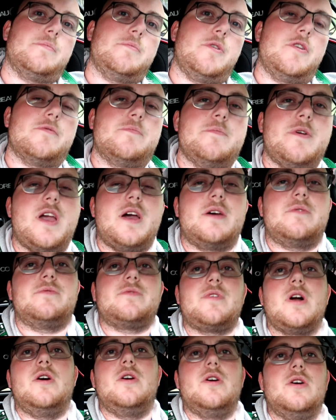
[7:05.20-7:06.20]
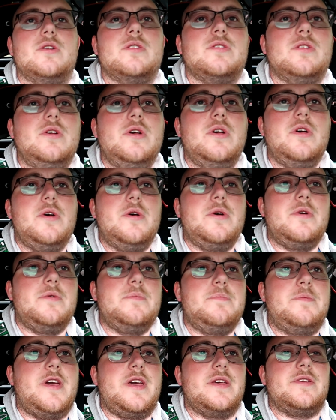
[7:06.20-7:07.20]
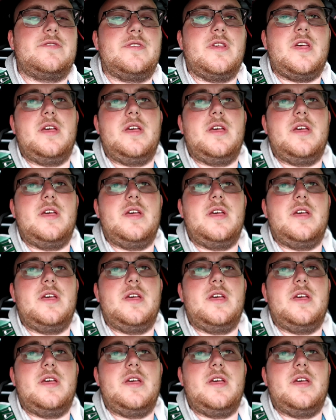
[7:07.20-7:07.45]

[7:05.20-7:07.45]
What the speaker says: for moving my head. We've got all bits